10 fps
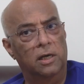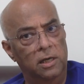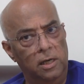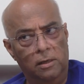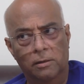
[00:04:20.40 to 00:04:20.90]
in
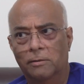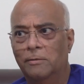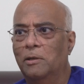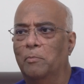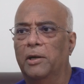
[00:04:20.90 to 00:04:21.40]
India
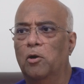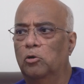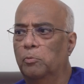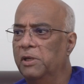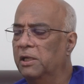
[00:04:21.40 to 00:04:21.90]
by
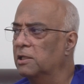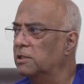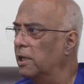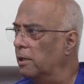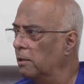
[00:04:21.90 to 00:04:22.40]
Dr. P.K.
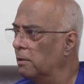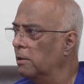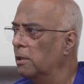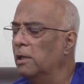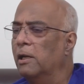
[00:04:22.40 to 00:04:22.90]
Sen.
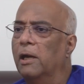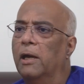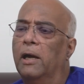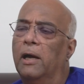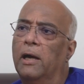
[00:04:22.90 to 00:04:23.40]

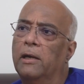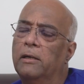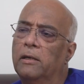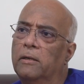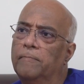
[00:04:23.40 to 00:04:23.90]

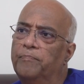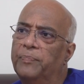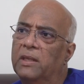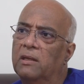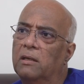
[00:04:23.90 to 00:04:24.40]
And
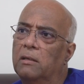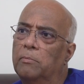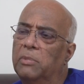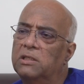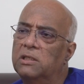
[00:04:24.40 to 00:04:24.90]

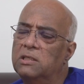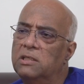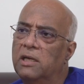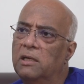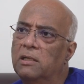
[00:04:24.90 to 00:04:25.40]
but since
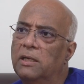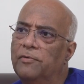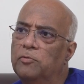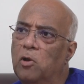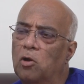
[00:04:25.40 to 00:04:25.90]
then, there
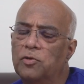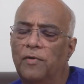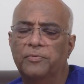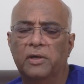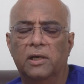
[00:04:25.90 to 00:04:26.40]
was lots of
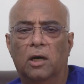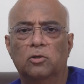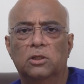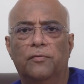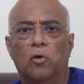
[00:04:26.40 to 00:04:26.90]
ups and
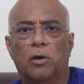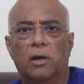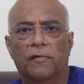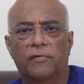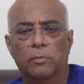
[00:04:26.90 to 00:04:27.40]
downs. There were not
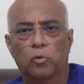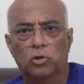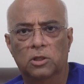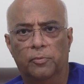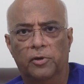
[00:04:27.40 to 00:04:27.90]
enough
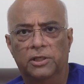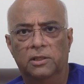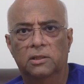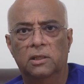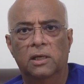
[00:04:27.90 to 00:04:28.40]

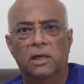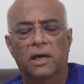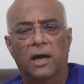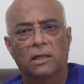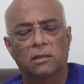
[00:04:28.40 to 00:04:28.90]
immunosuppression,
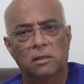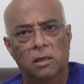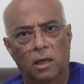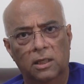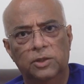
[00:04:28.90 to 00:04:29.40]
and the
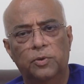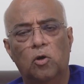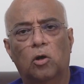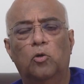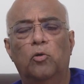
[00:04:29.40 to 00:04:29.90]
drugs were
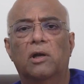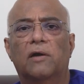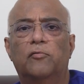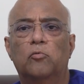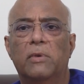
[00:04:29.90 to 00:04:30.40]
not good
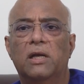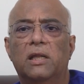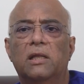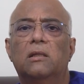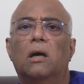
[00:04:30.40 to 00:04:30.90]
enough to
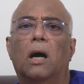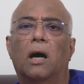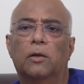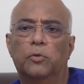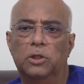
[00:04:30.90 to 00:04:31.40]
maintain the
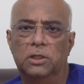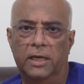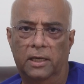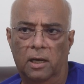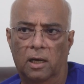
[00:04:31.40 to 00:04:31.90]
heart, which is
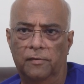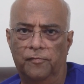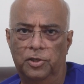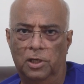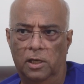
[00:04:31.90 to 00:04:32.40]
taken
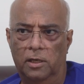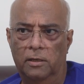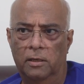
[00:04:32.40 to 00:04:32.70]
artificially.